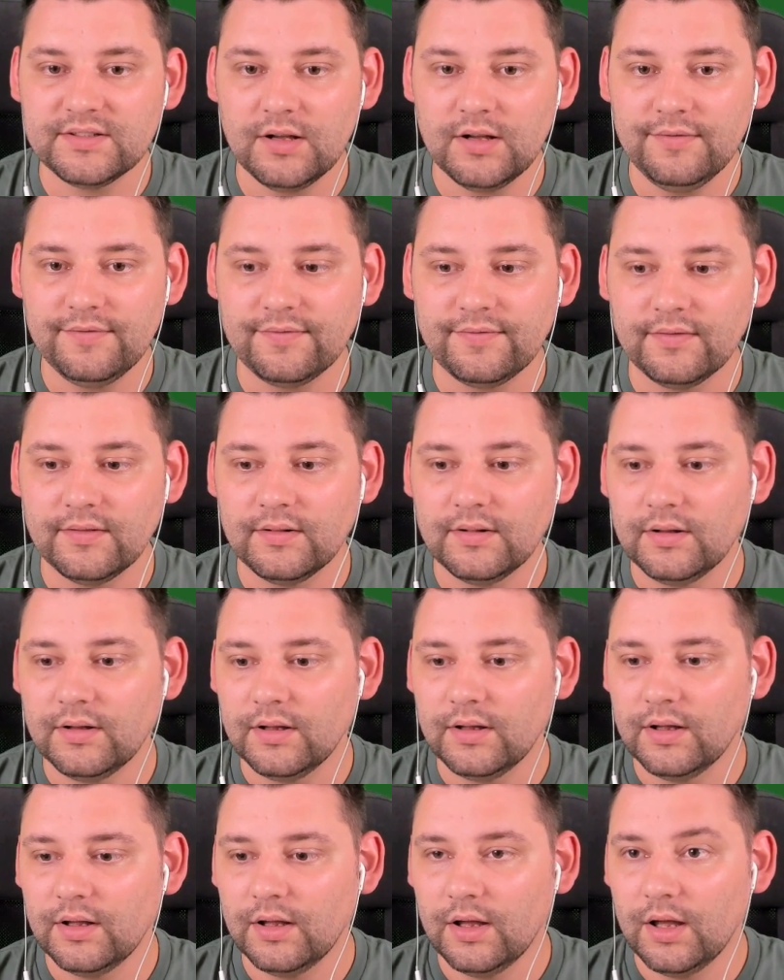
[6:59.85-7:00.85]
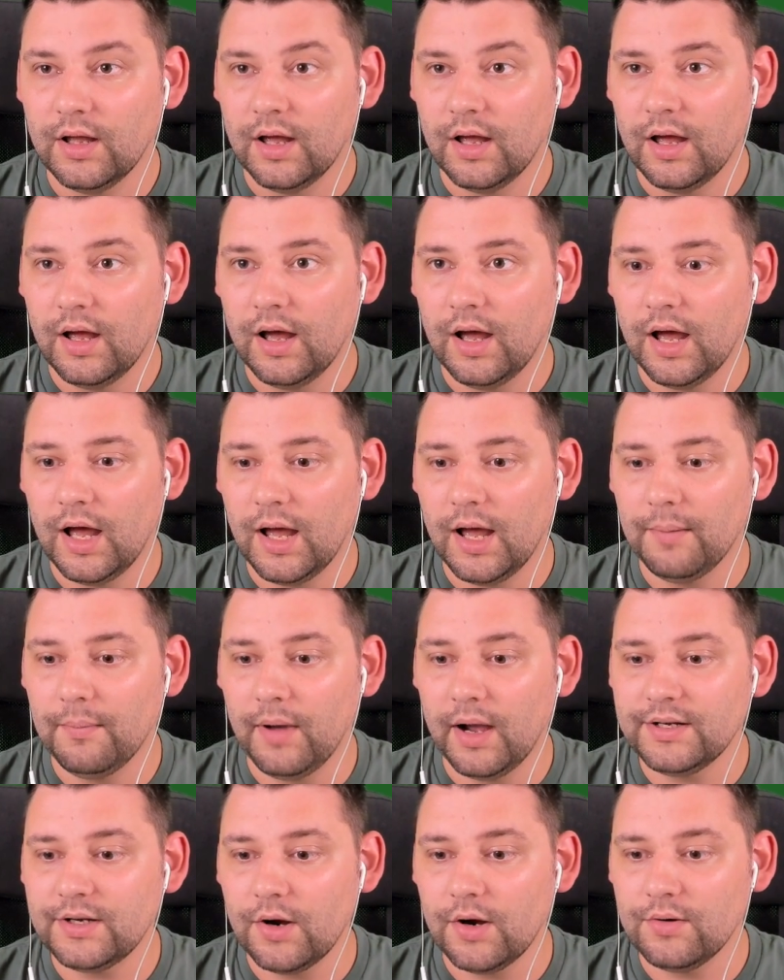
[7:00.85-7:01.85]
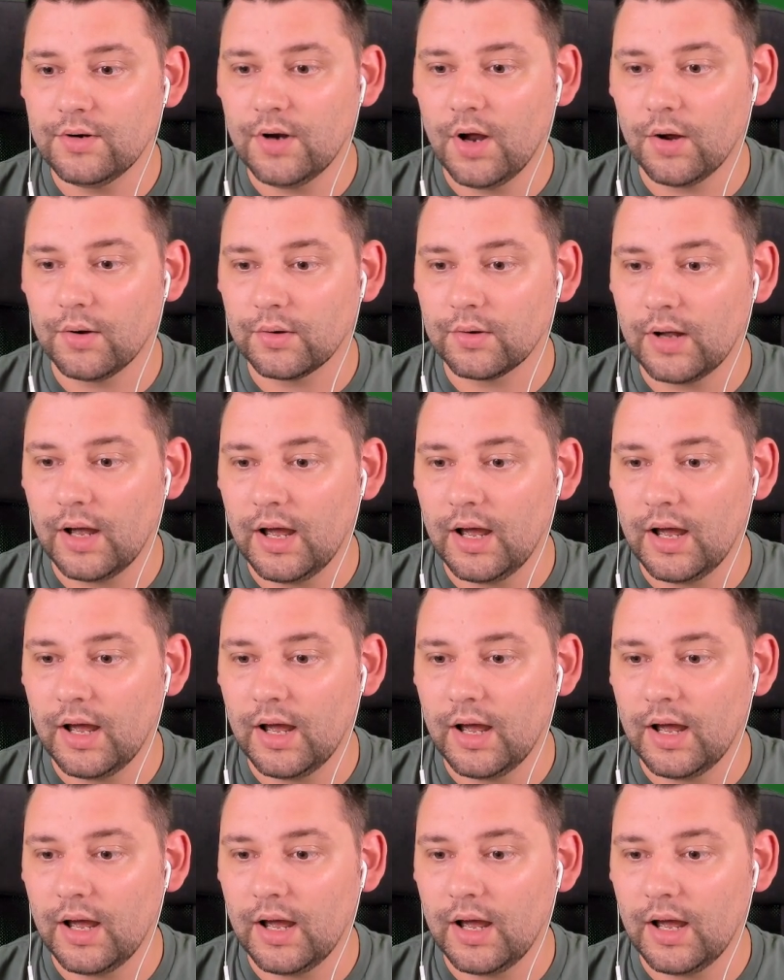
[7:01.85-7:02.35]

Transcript: stuff? Um, I don't know.